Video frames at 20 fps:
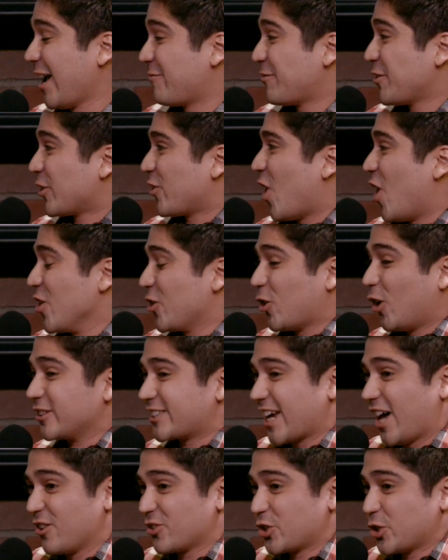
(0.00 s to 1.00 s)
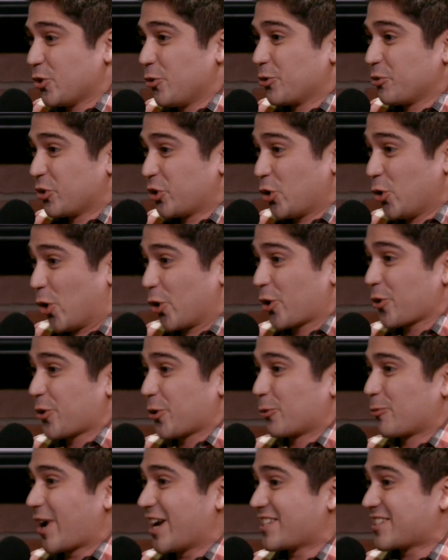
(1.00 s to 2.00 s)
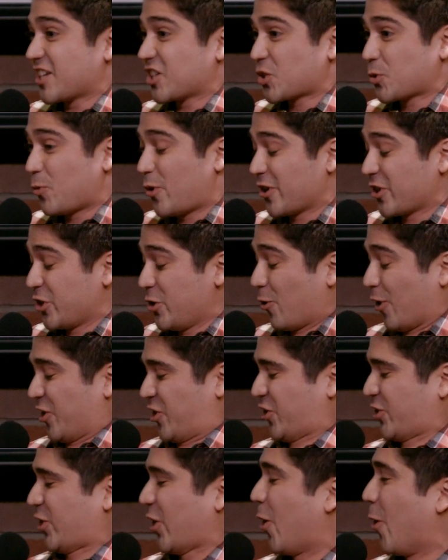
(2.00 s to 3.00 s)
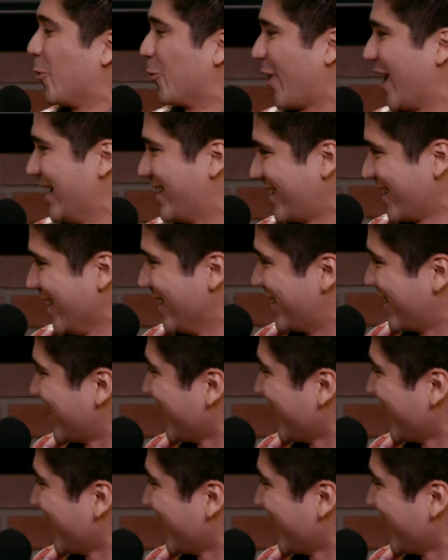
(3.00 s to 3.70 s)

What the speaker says: If your uncle tells you you're the racist one, you are so racist.